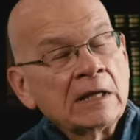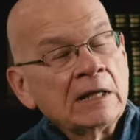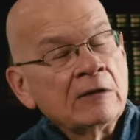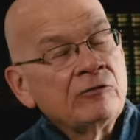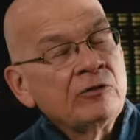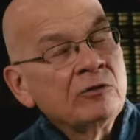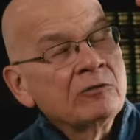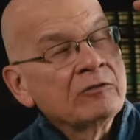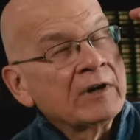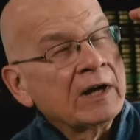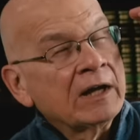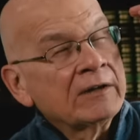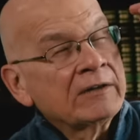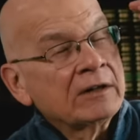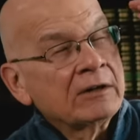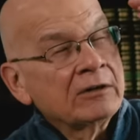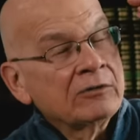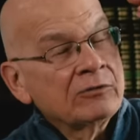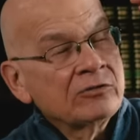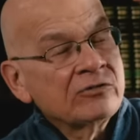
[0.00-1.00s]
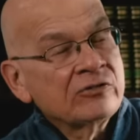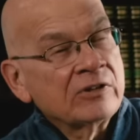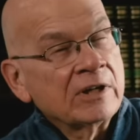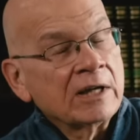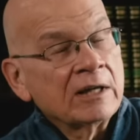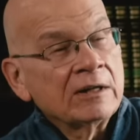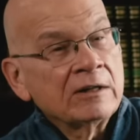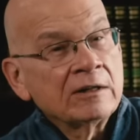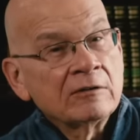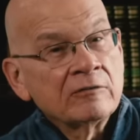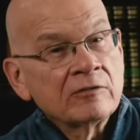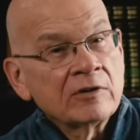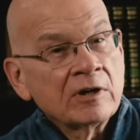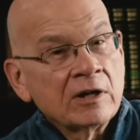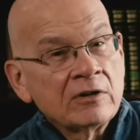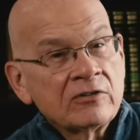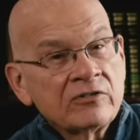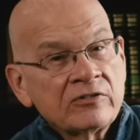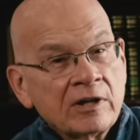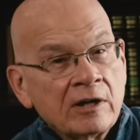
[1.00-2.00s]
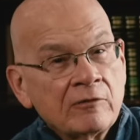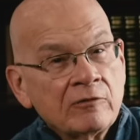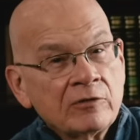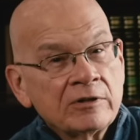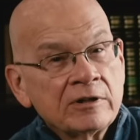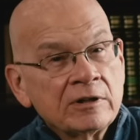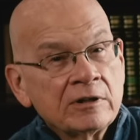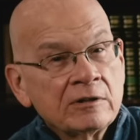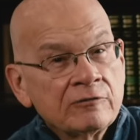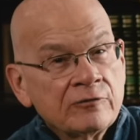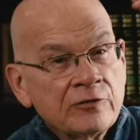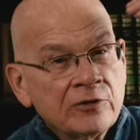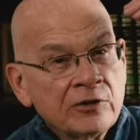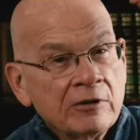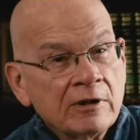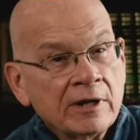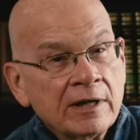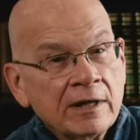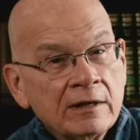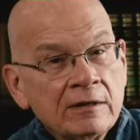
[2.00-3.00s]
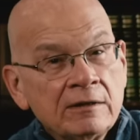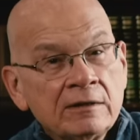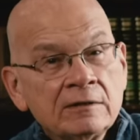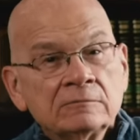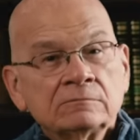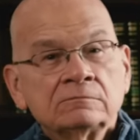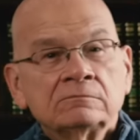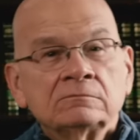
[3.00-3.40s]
if you've got that understanding of God's sovereignty for your head,